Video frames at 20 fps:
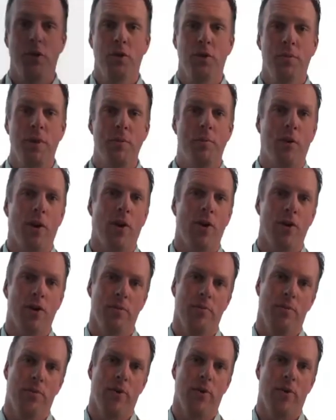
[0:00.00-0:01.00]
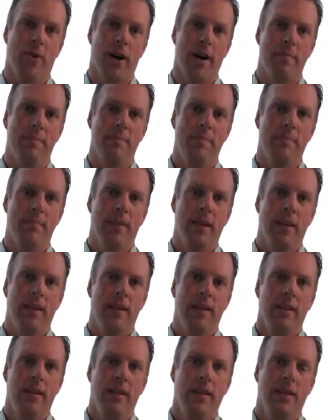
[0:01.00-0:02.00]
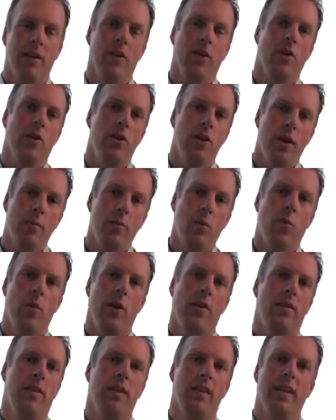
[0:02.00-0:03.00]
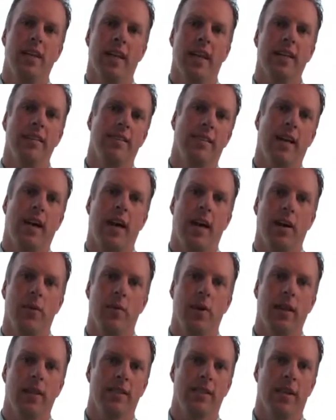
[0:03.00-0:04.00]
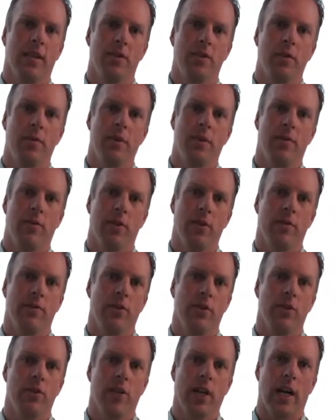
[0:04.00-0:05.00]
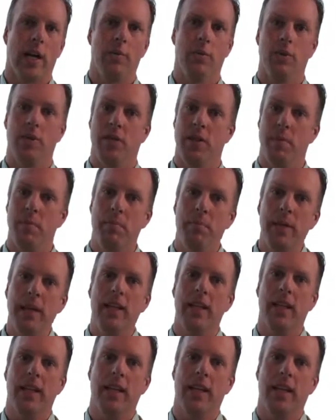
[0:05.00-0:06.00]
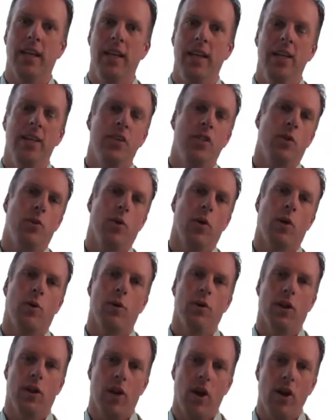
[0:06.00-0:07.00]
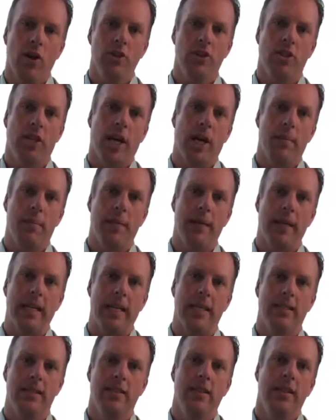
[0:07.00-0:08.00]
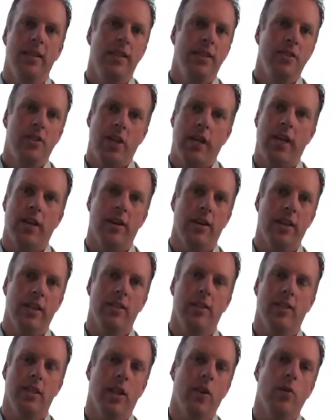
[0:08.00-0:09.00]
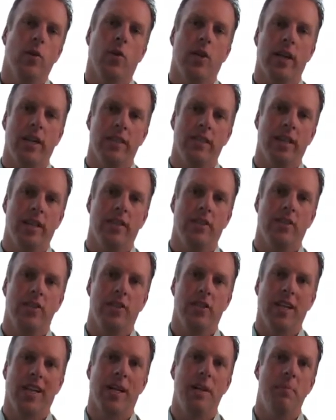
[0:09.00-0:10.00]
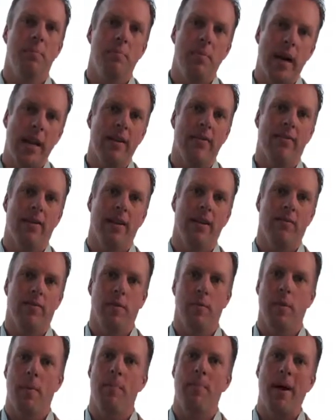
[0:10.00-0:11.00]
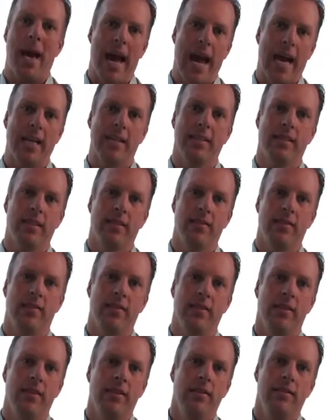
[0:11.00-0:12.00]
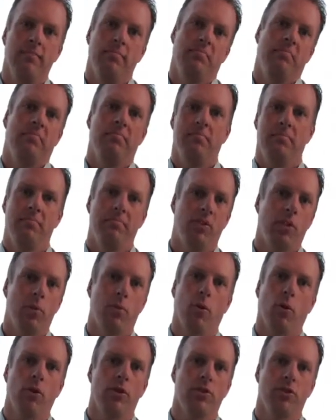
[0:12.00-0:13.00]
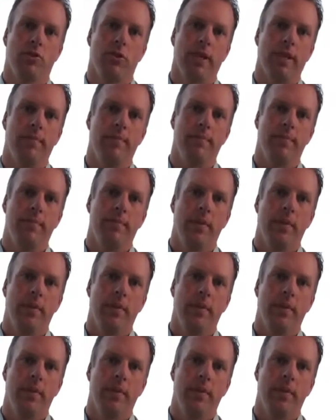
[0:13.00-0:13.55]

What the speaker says: to DubLi Partner Program. You know, the number one thing that I saw when I saw DubLi for the first time was the ability to work with large companies, charities, and other organizations that could benefit from a passive support stream.